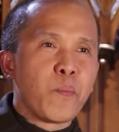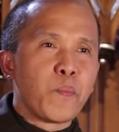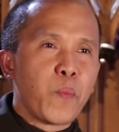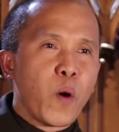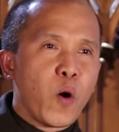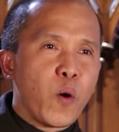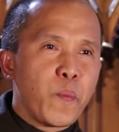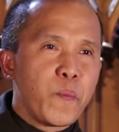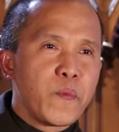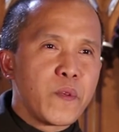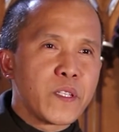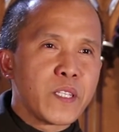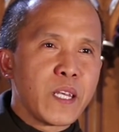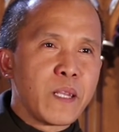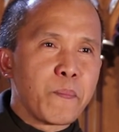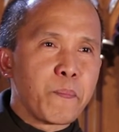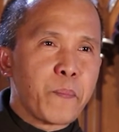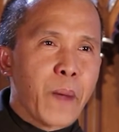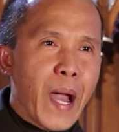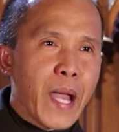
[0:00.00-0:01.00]
Pope
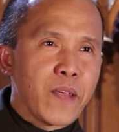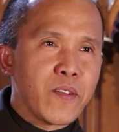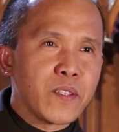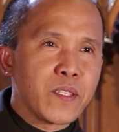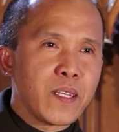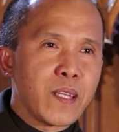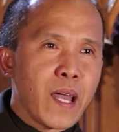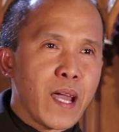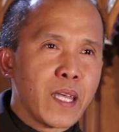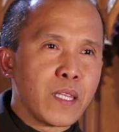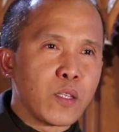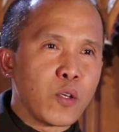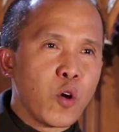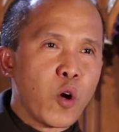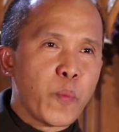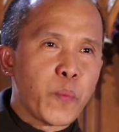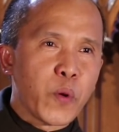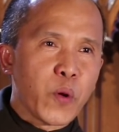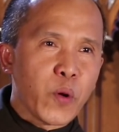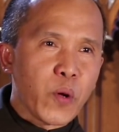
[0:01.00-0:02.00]
St. Pius IX,
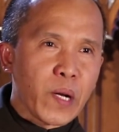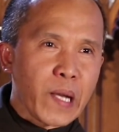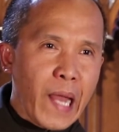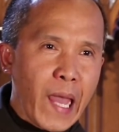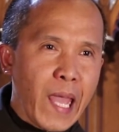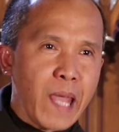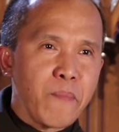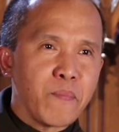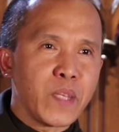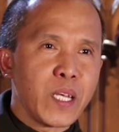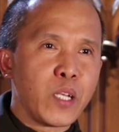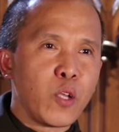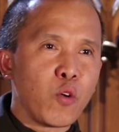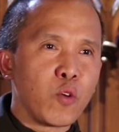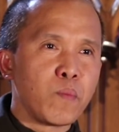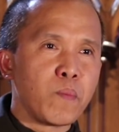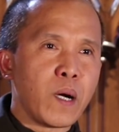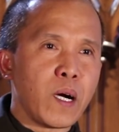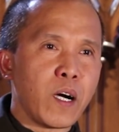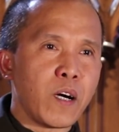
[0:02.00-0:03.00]
who proclaimed the
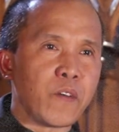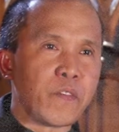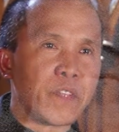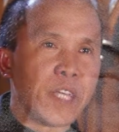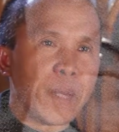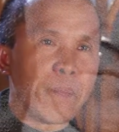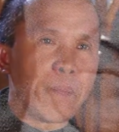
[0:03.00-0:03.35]
dogma of the